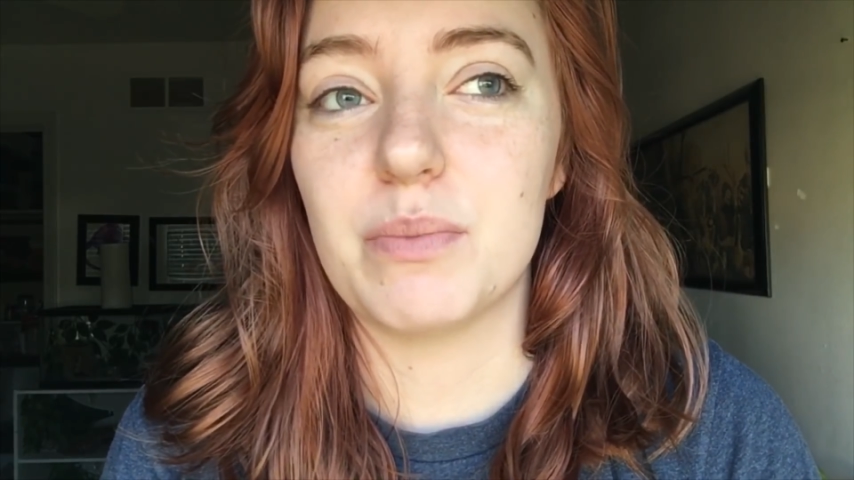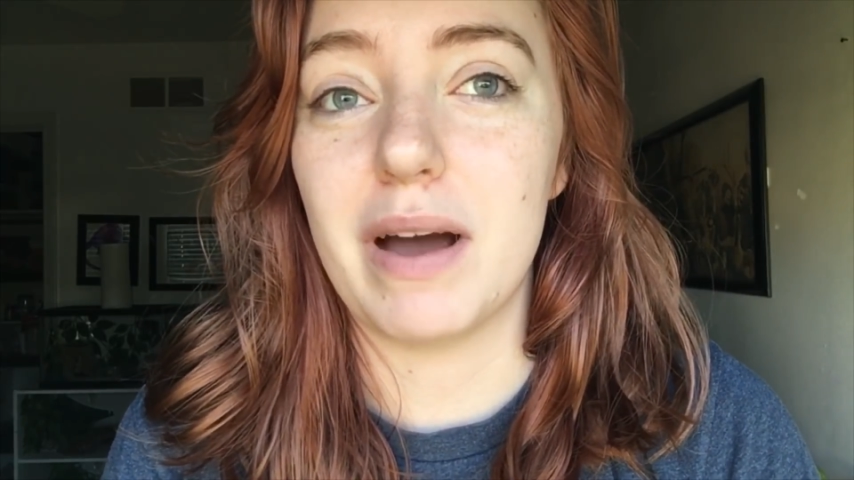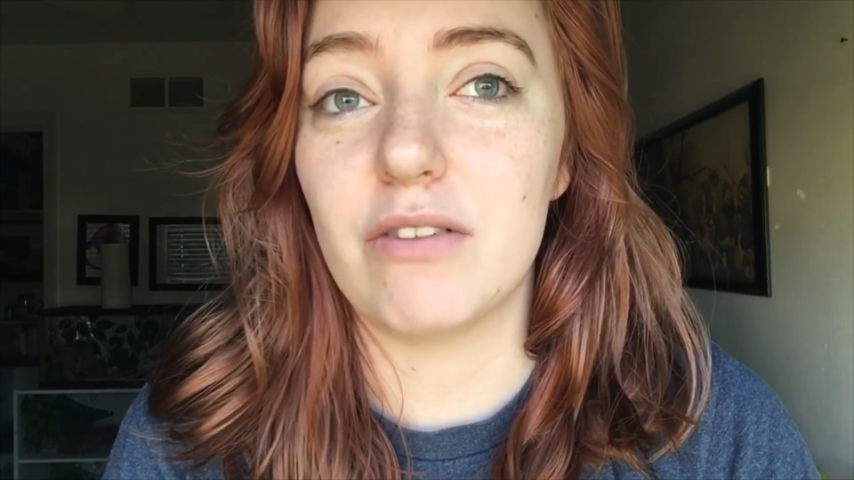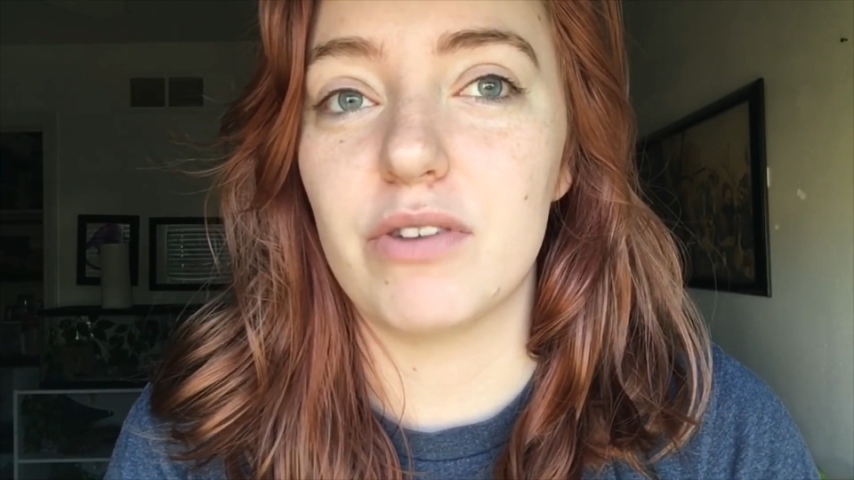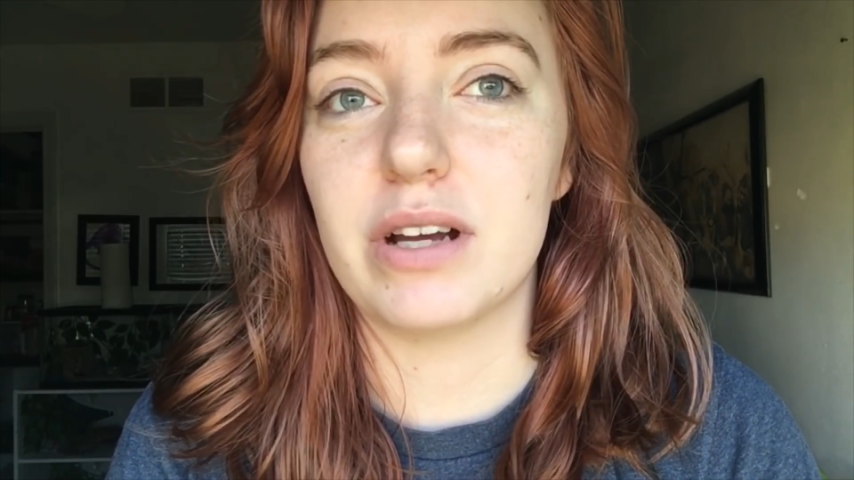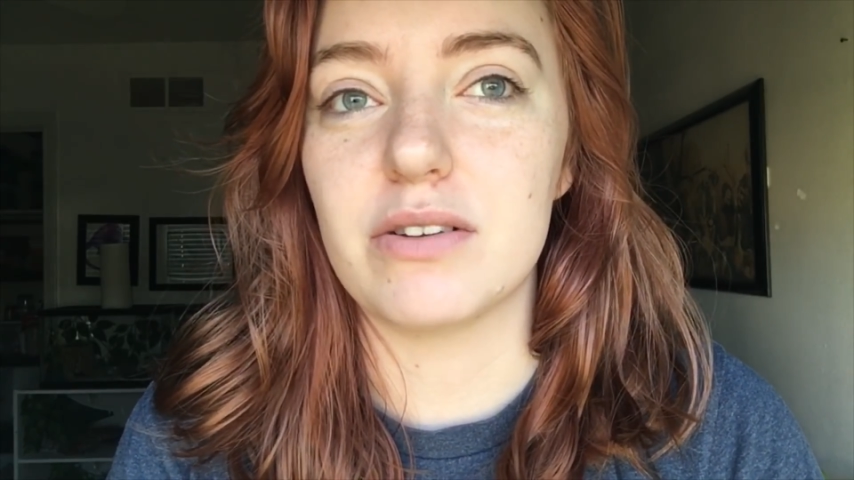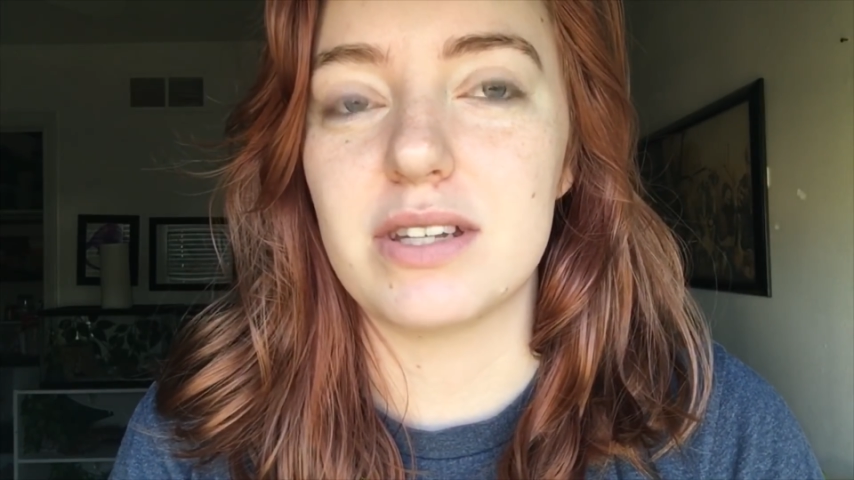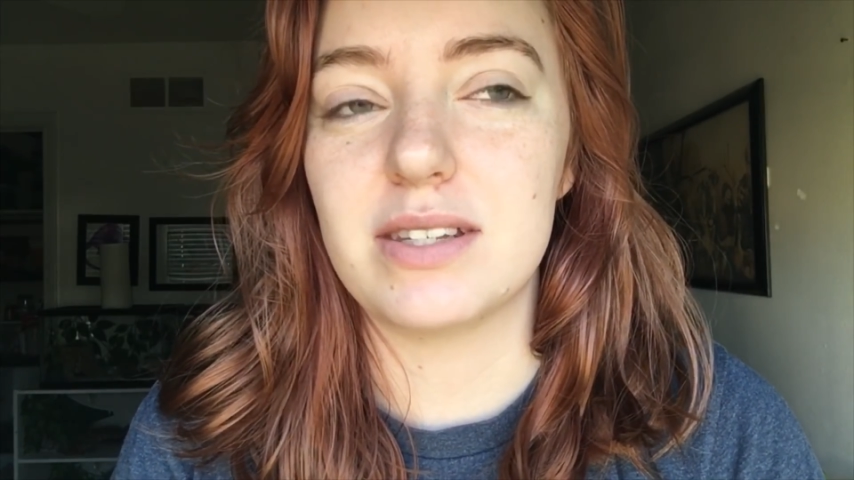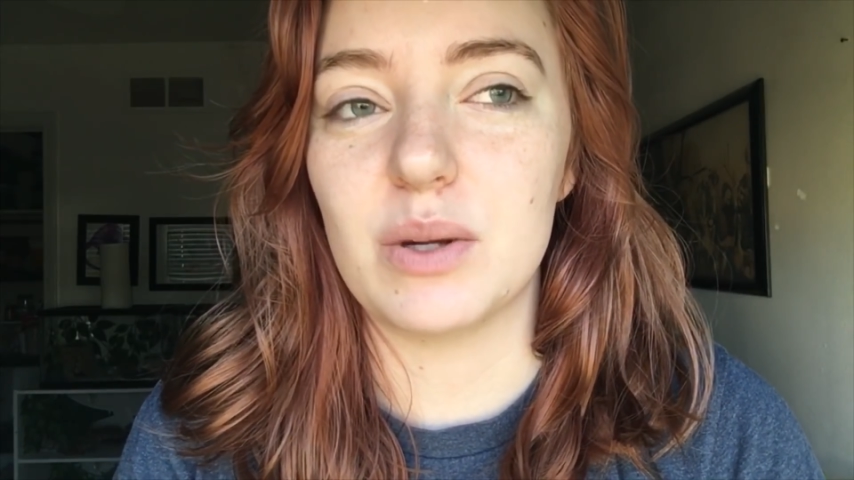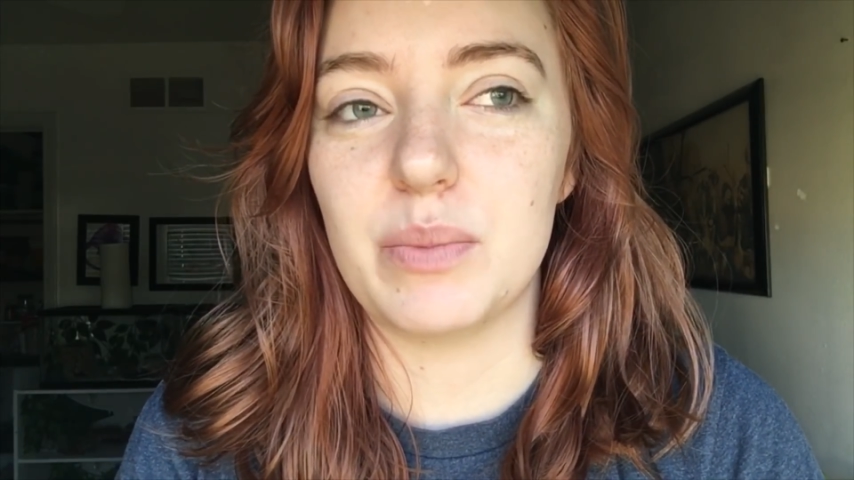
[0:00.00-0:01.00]
My Rio's
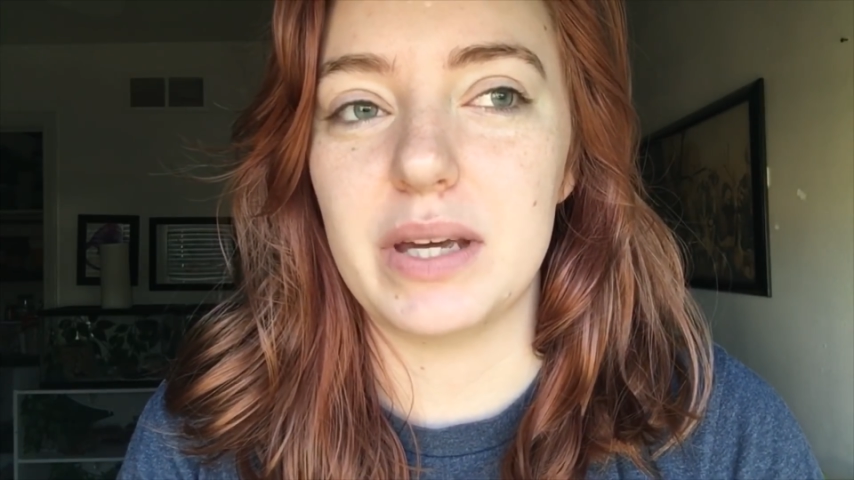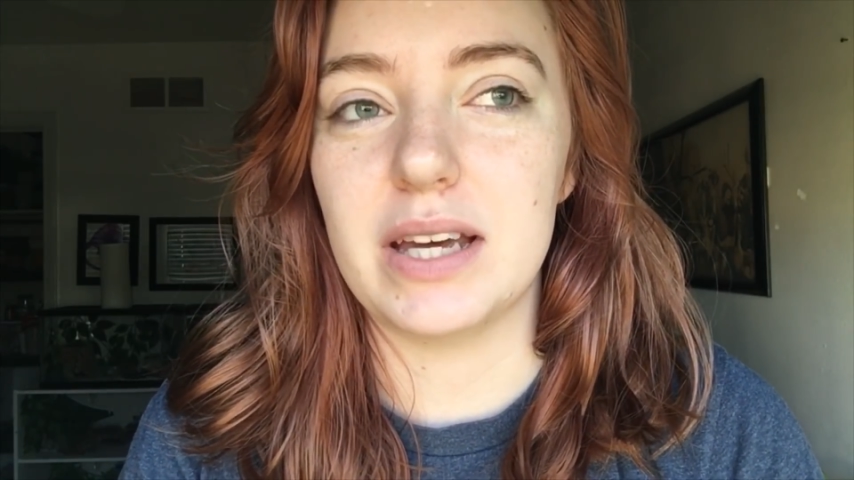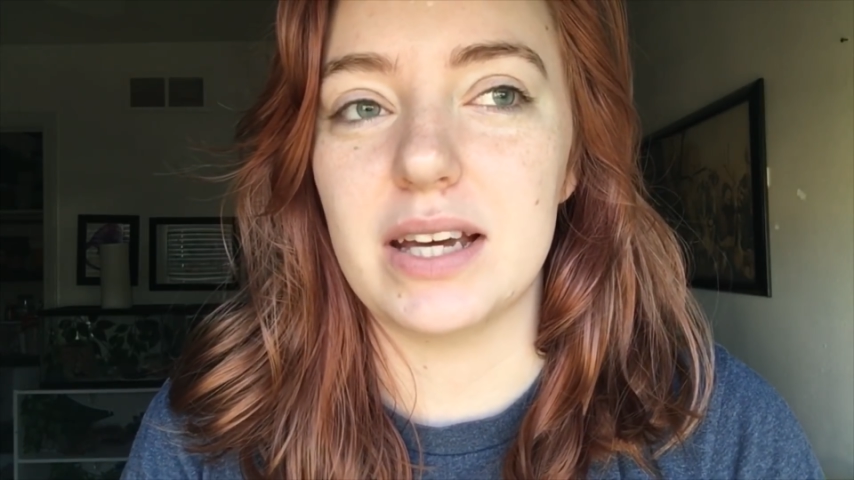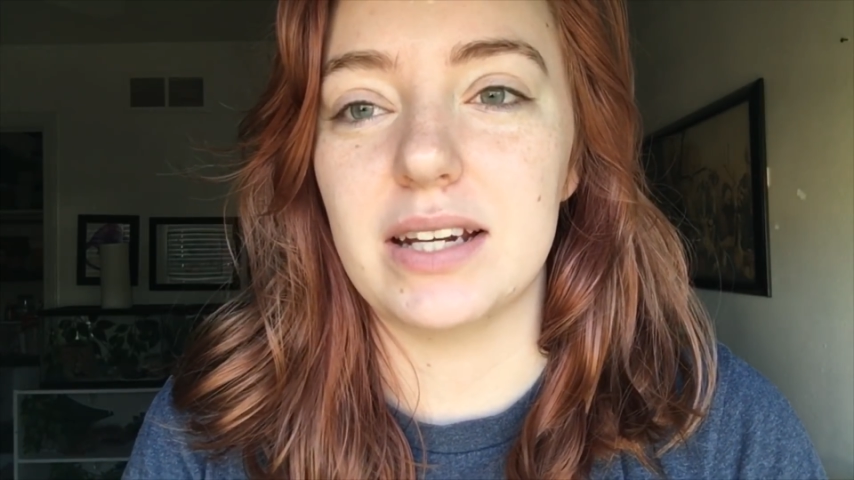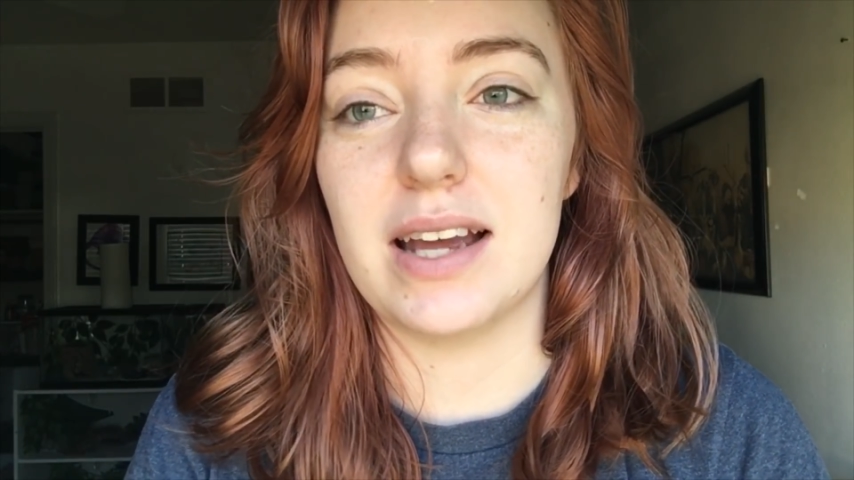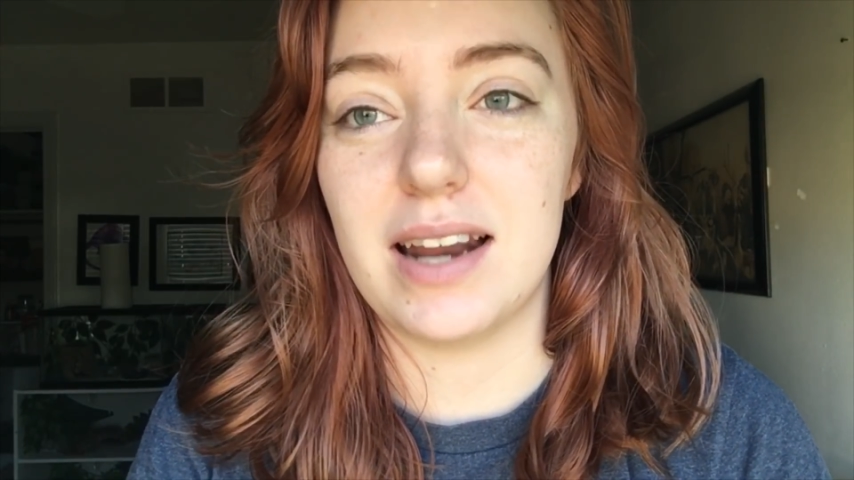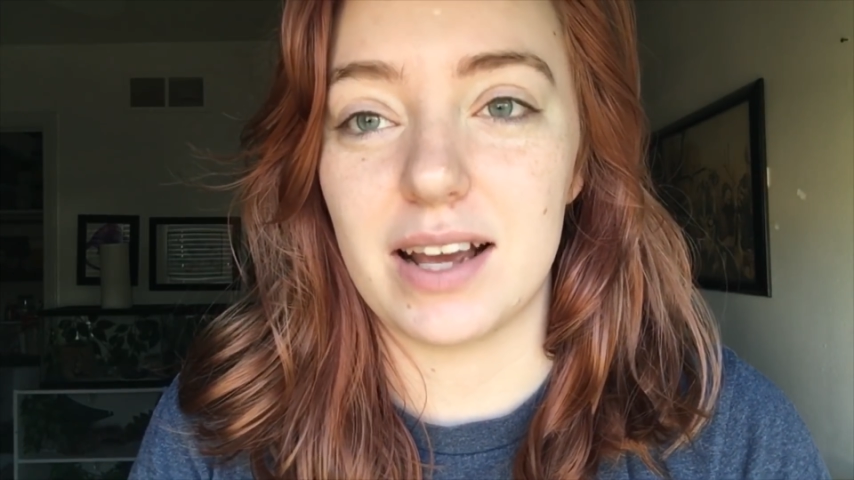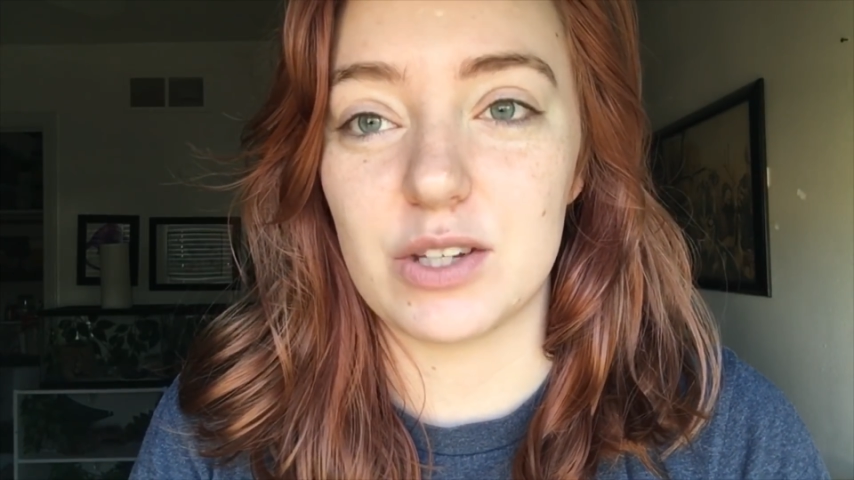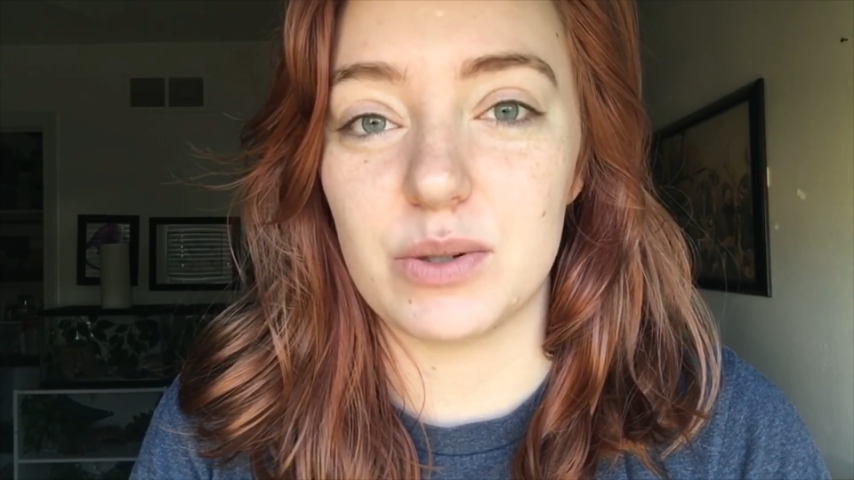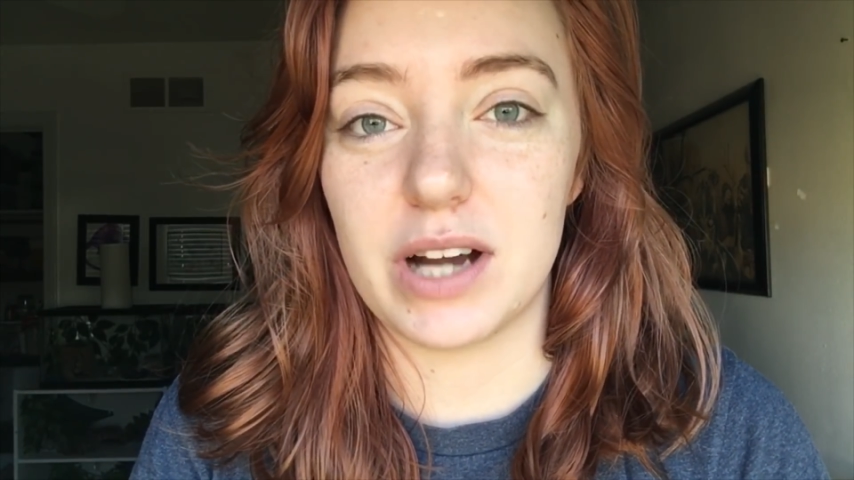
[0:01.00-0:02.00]
still be in an
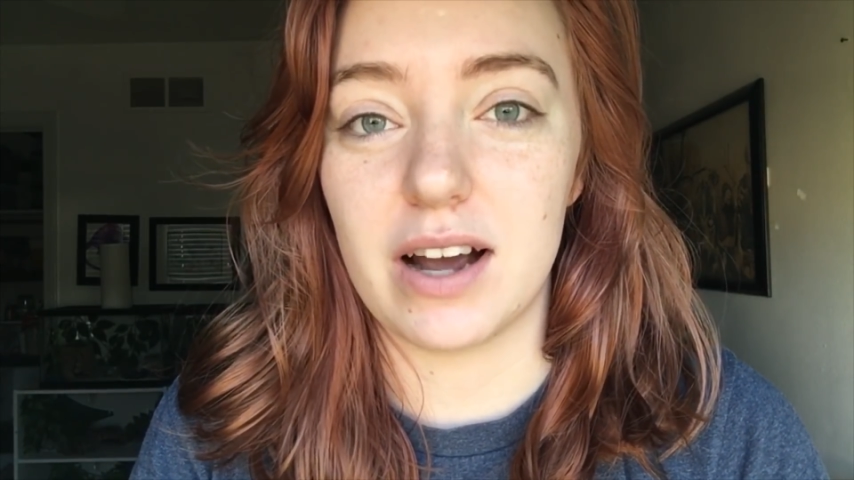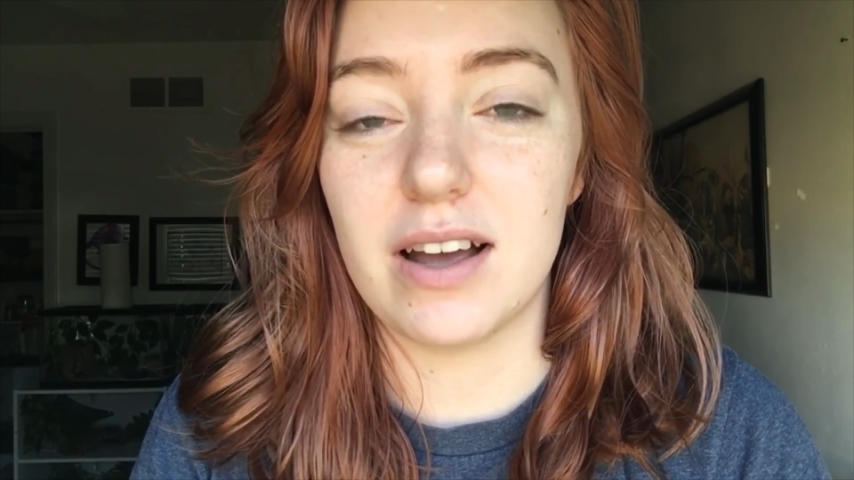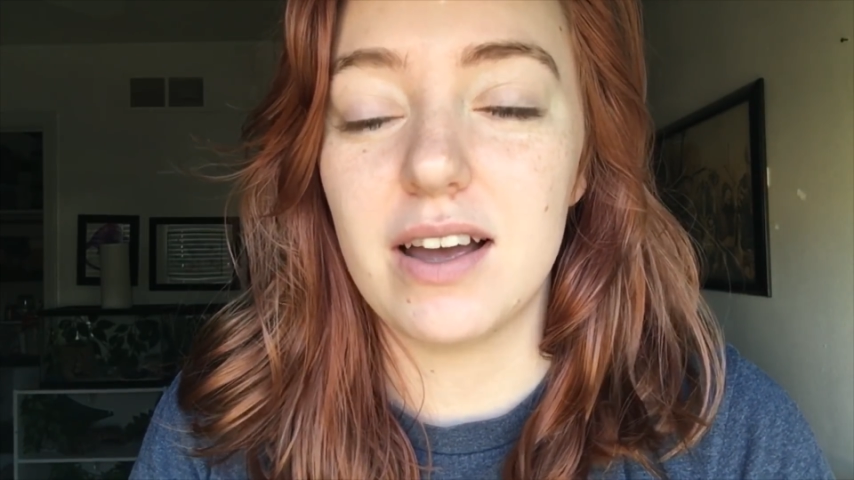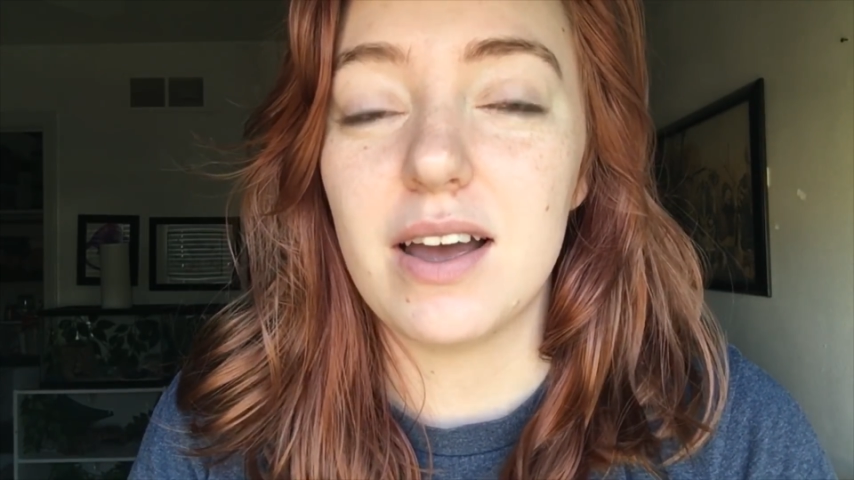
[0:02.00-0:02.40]
Exoterra.